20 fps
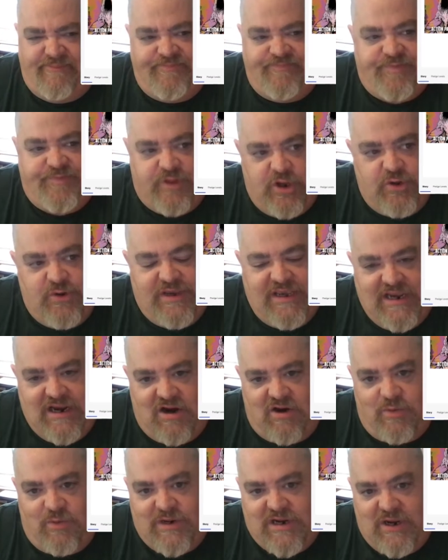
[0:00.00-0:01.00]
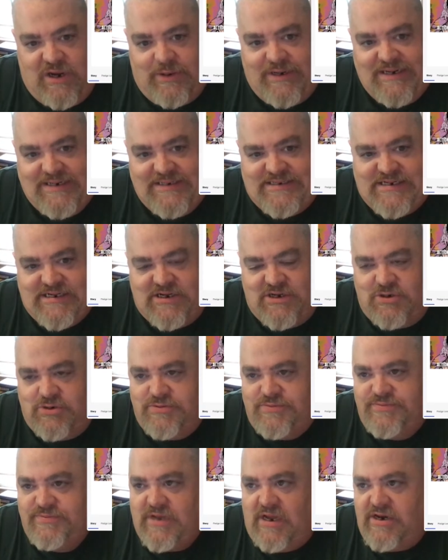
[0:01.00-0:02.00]
new year, we're going
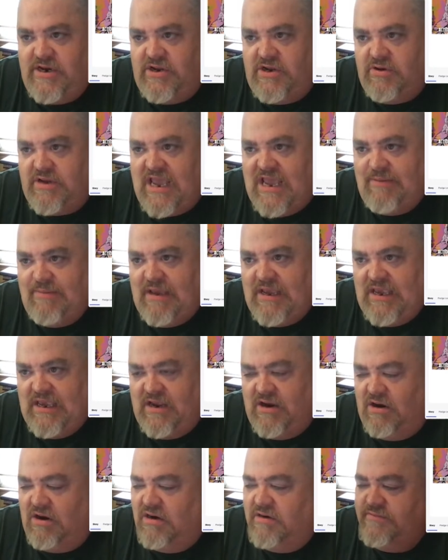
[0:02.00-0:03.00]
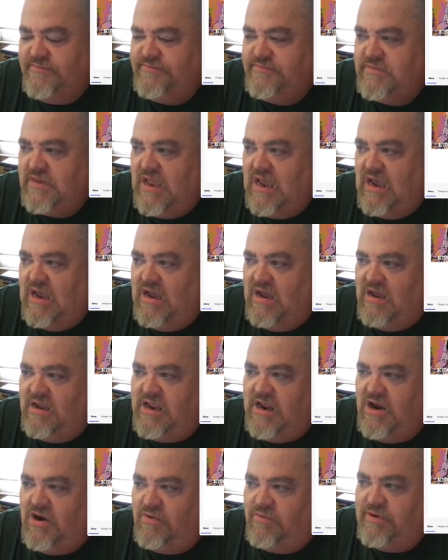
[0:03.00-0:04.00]
into a new gaming year.
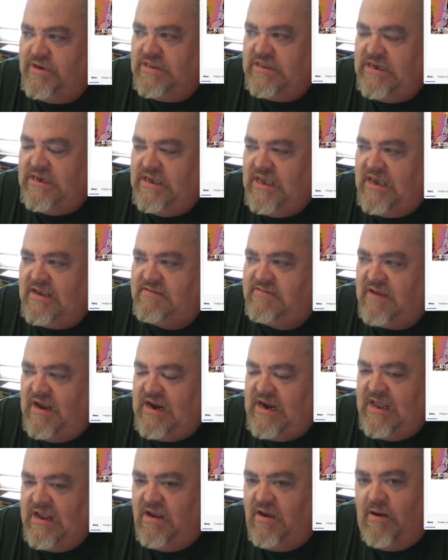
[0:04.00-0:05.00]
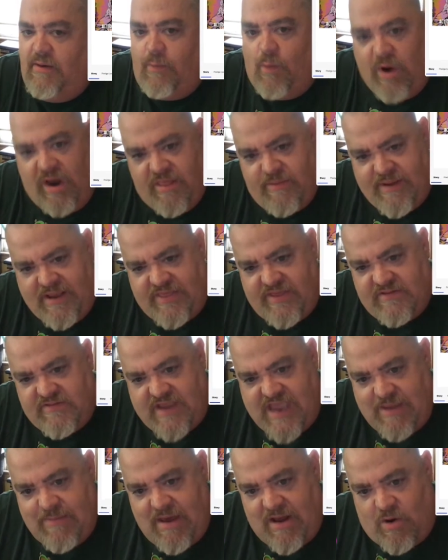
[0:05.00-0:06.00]
Really exciting. One of the big things
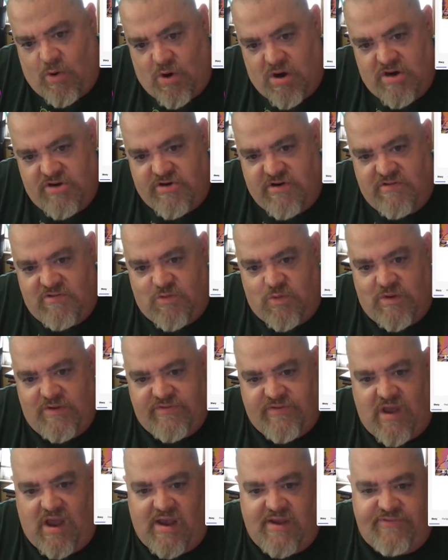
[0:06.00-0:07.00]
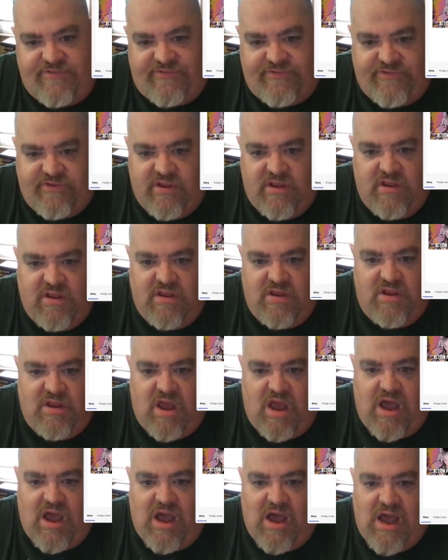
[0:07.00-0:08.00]
that came out of Origins was us
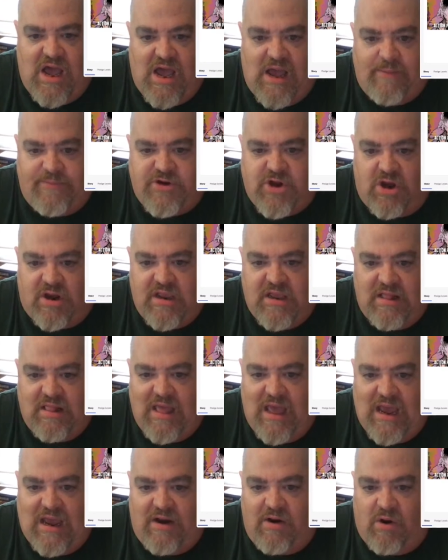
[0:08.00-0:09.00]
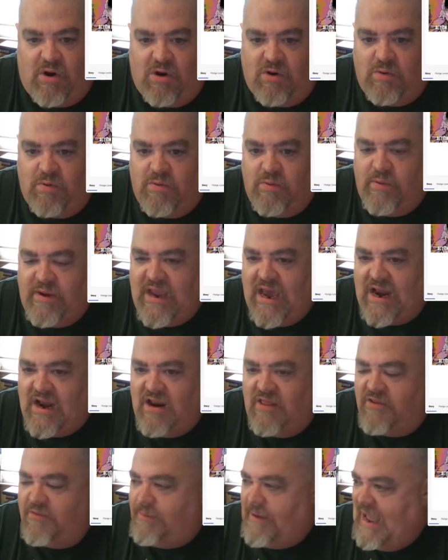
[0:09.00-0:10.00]
talking about. Oh, we got
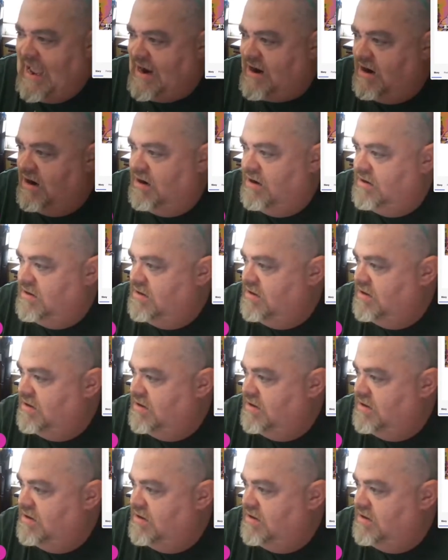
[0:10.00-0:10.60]
another backer.